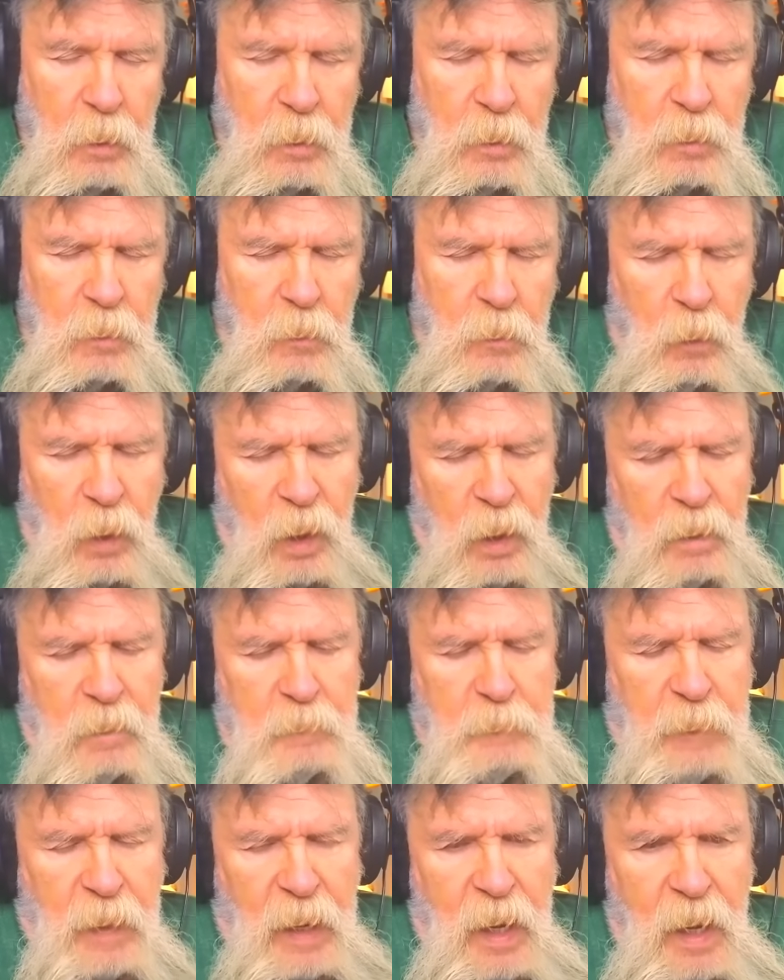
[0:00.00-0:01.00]
Well,
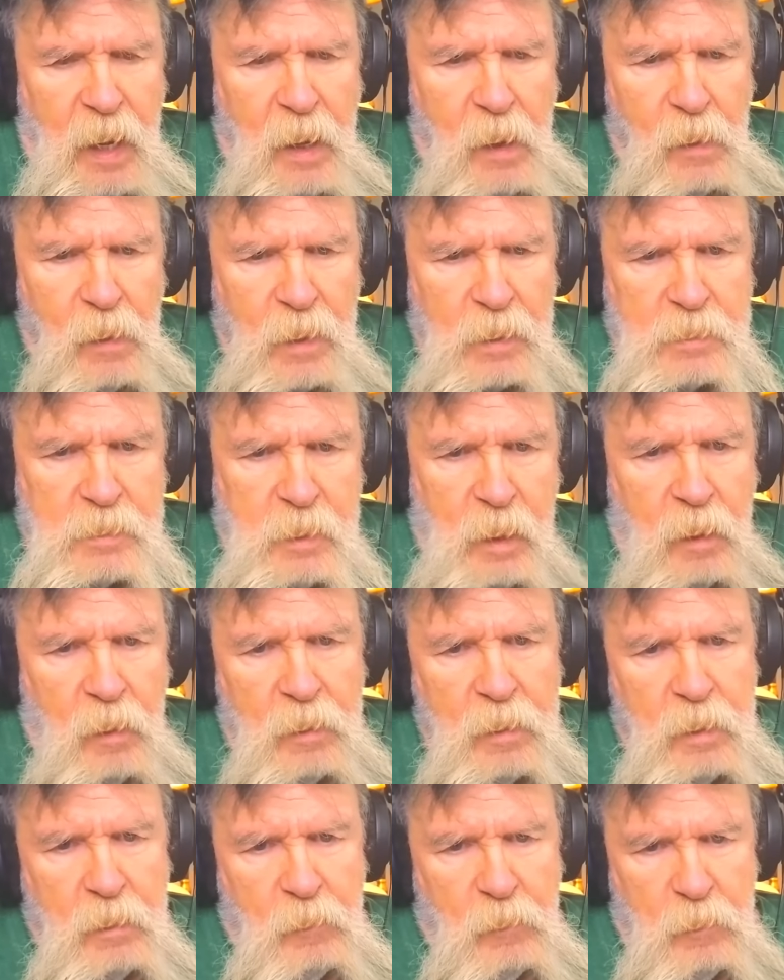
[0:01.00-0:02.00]
pal, I saw
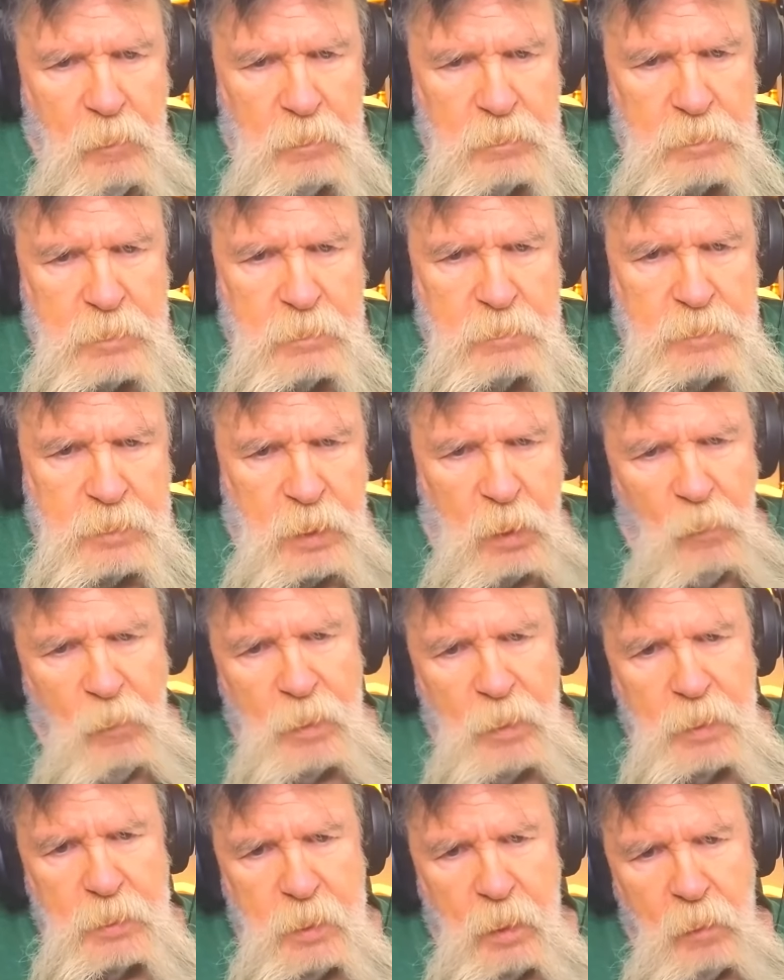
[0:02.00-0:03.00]
you with so
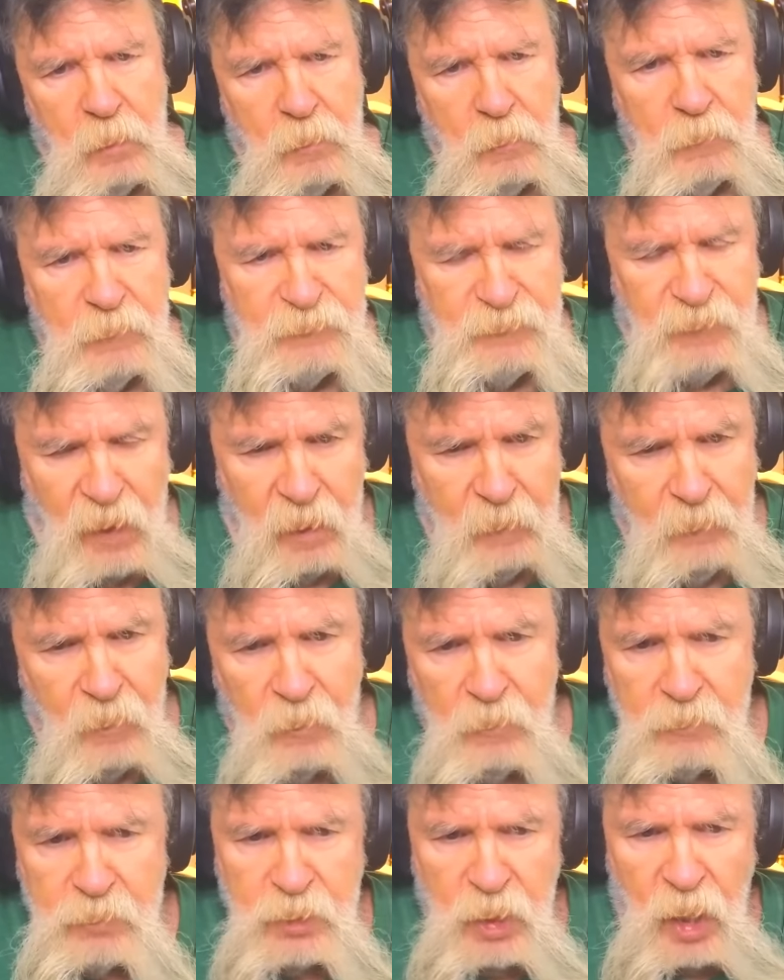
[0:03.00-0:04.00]
and so
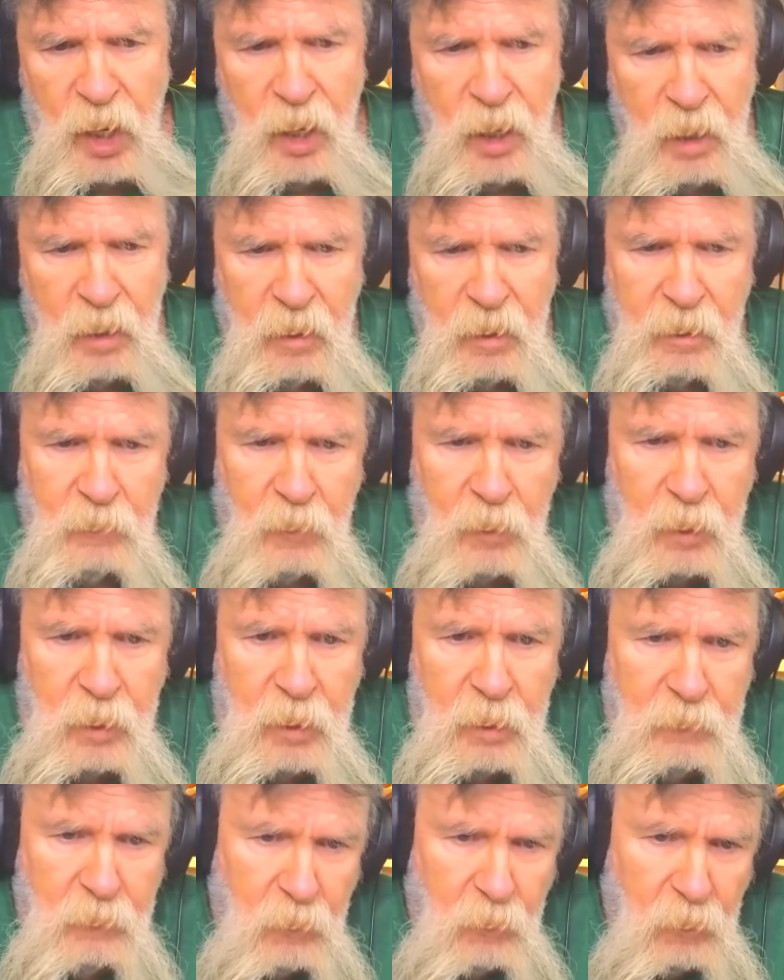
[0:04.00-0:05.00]
farmer John or
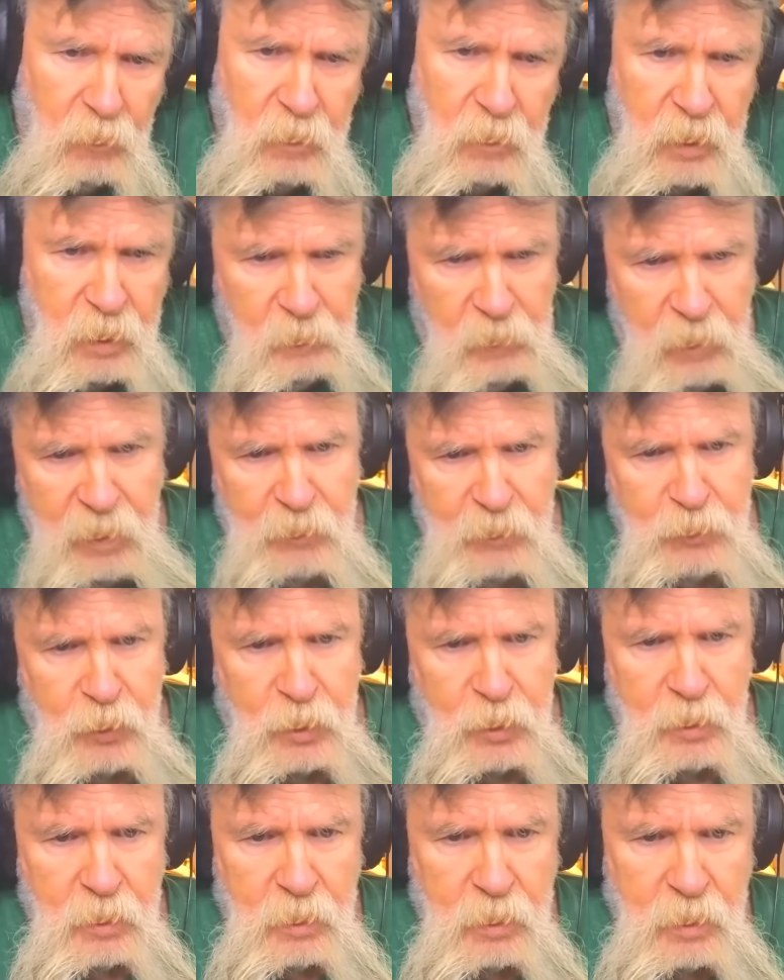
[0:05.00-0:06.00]
whatever, and he beat
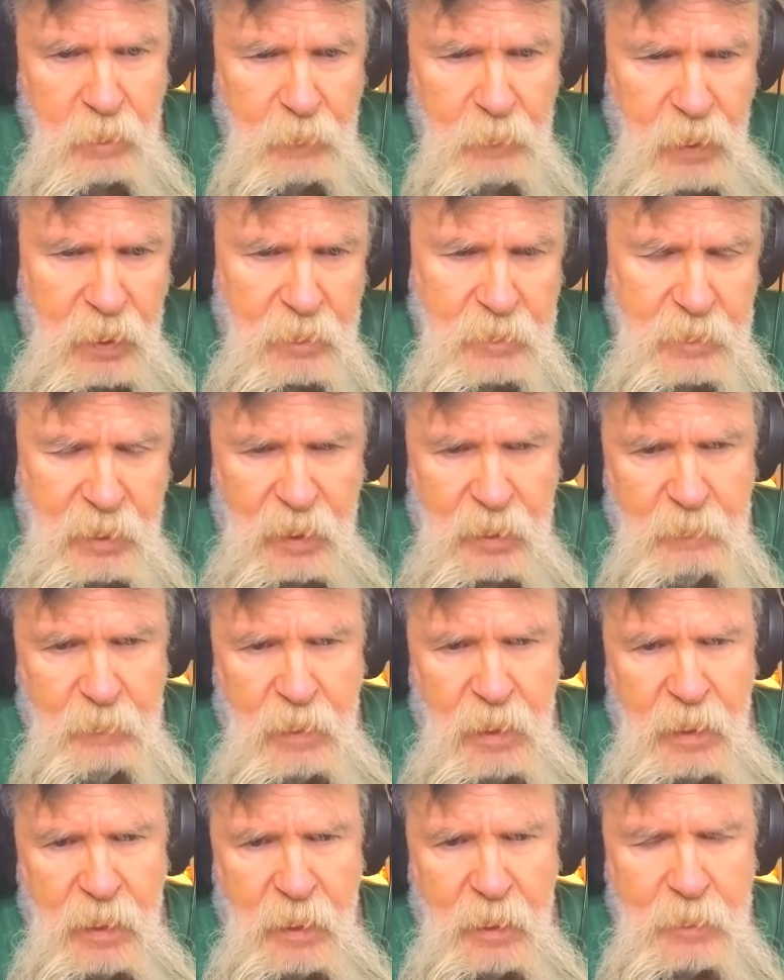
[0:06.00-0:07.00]
you in about 10
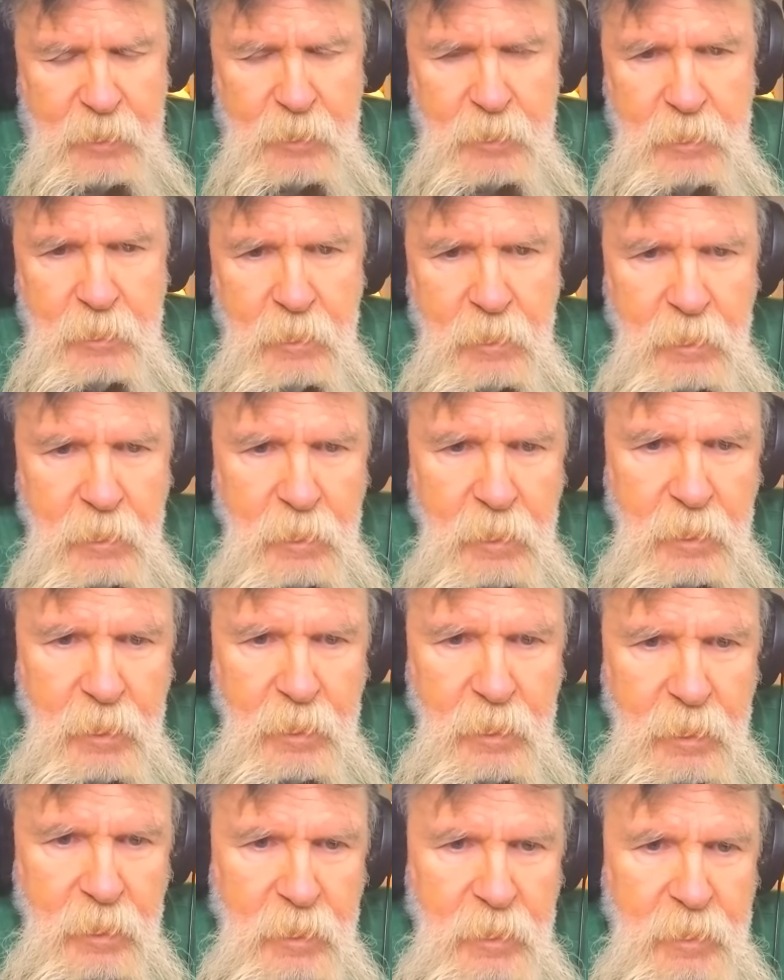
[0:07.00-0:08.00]
minutes.
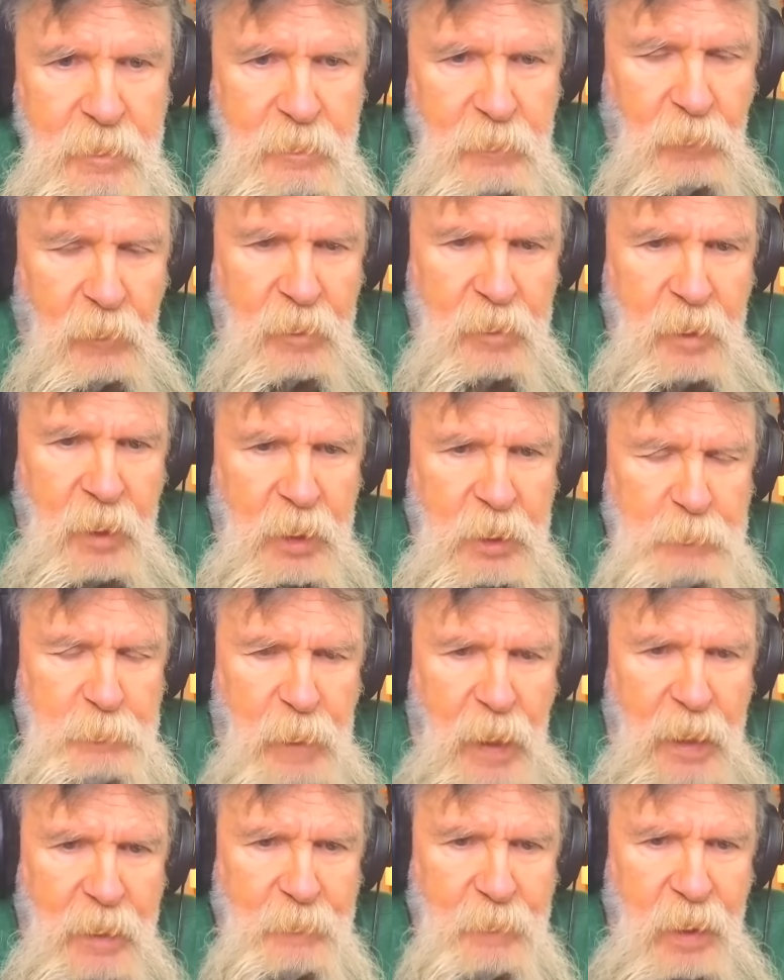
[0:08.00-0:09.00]
What do you
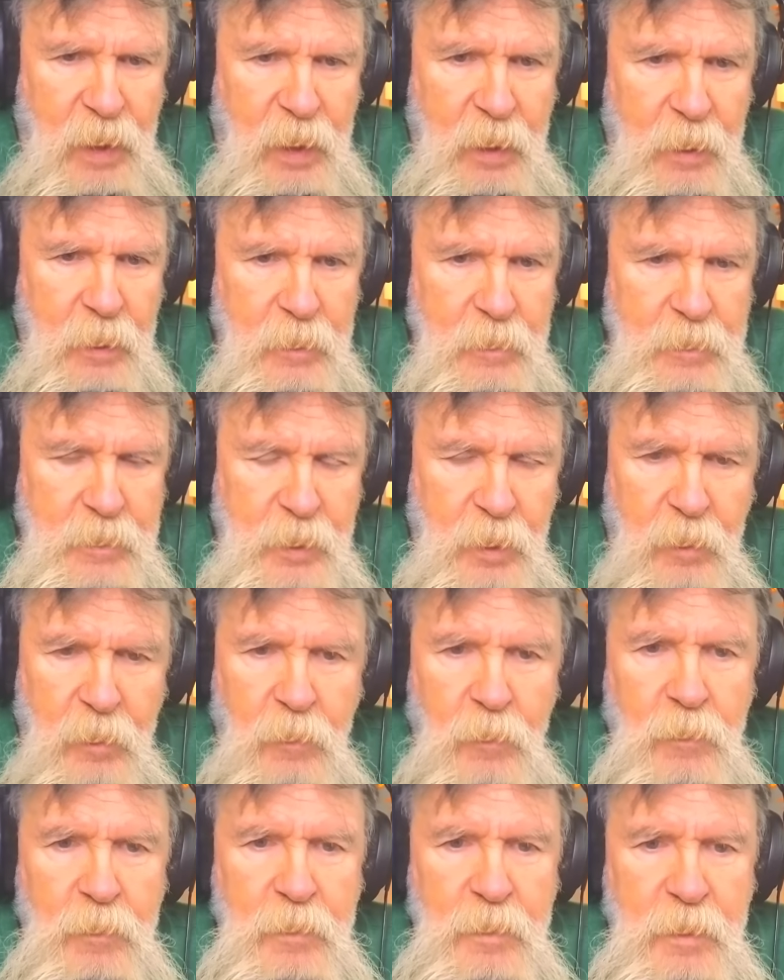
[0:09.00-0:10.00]
expect me?
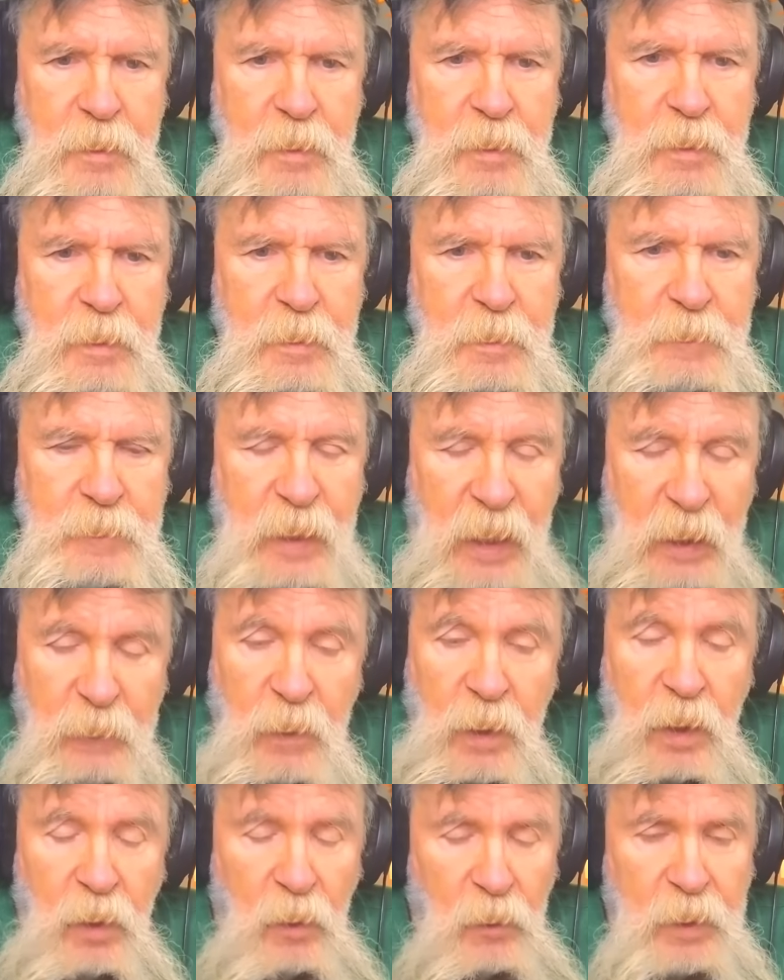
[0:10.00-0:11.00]
So they
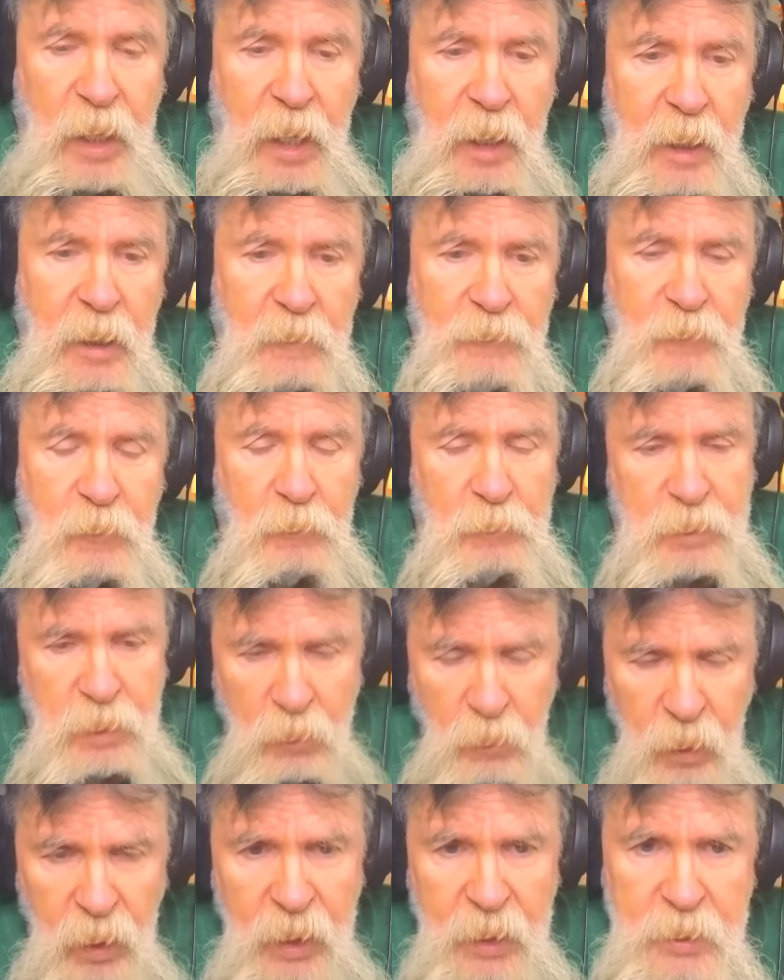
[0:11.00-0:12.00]
would look at it through
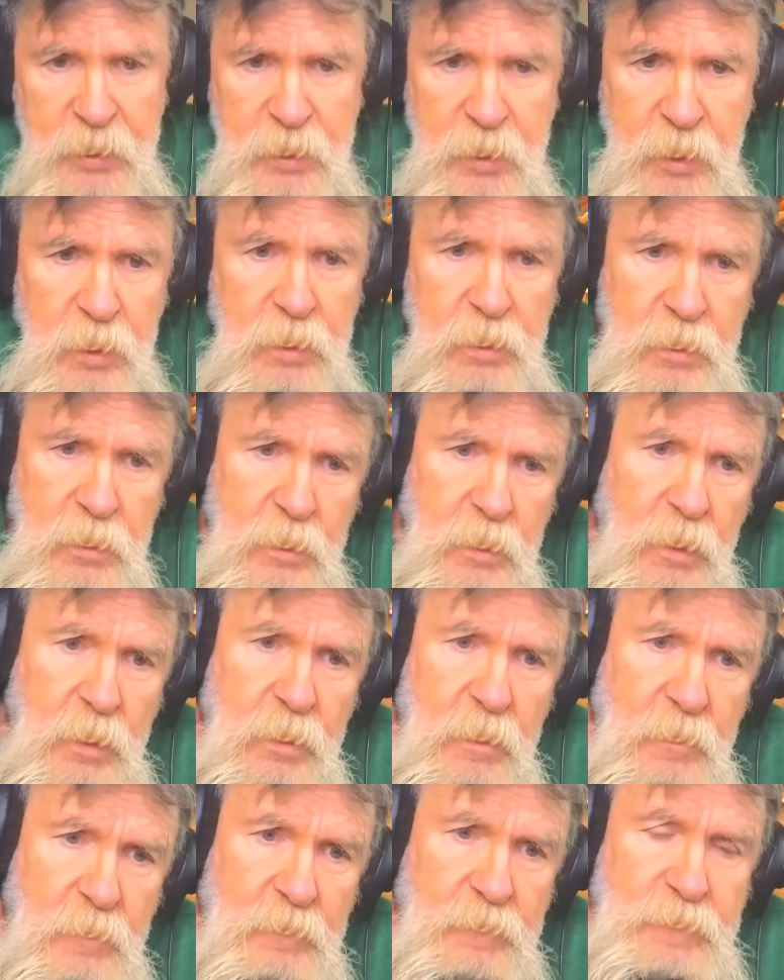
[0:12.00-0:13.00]
two lenses
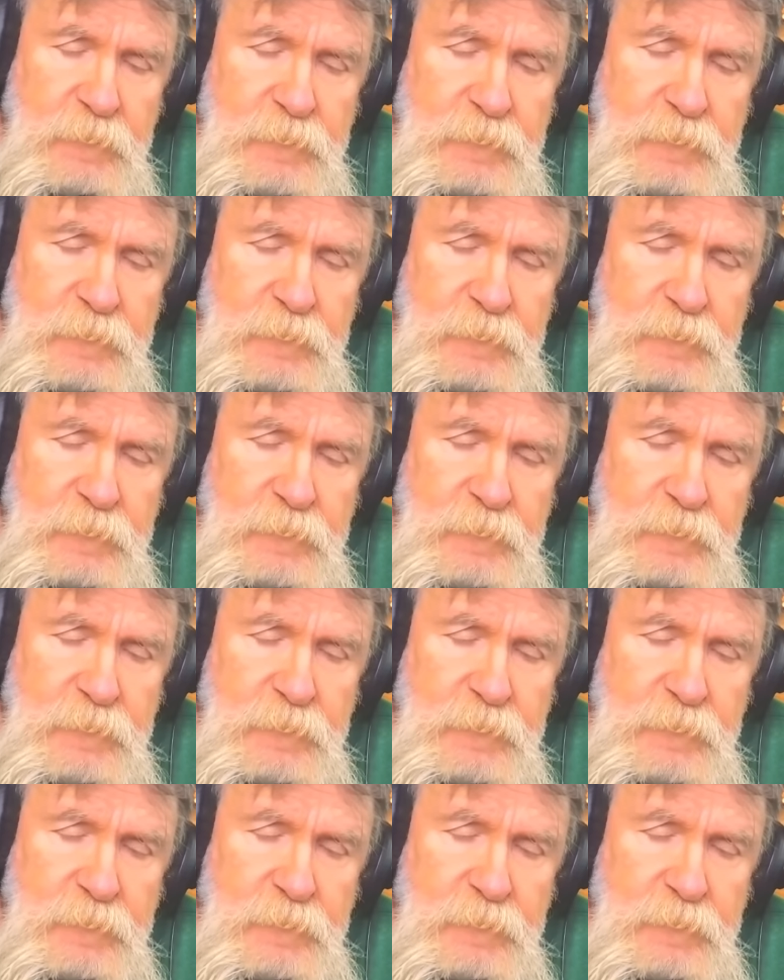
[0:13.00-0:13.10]
and